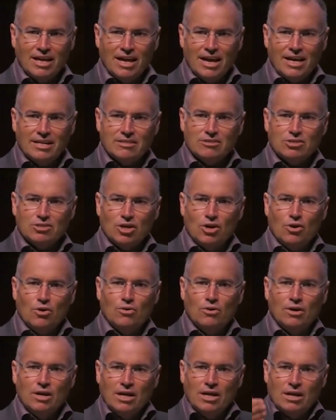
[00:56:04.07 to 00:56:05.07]
And
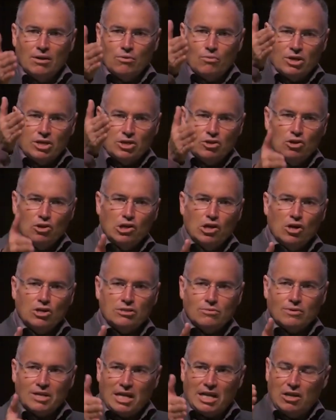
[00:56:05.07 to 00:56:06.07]
so when
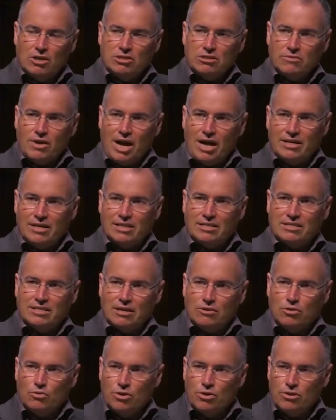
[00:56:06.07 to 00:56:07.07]
I looked around and I
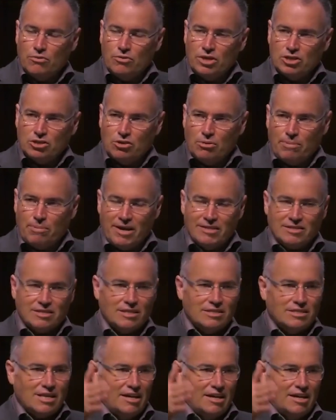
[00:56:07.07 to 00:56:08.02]
said, who are the regional presidents?